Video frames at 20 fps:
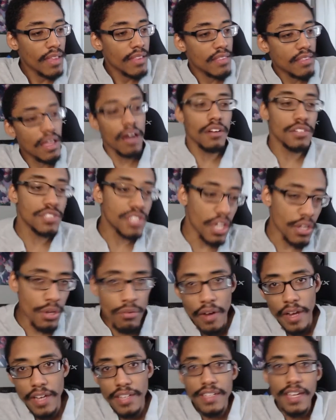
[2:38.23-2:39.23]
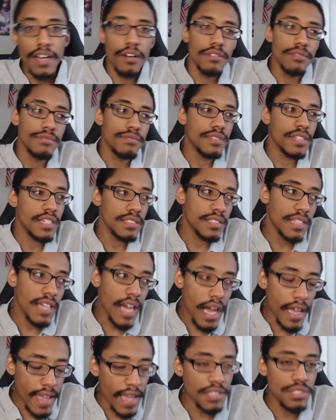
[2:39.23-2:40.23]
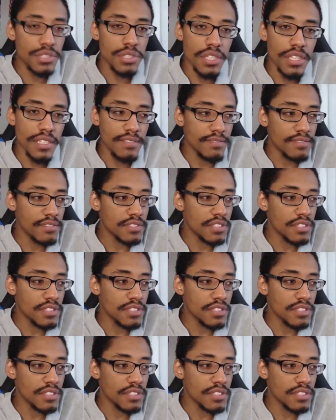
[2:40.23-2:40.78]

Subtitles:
Now, I'll tell you right now, I actually,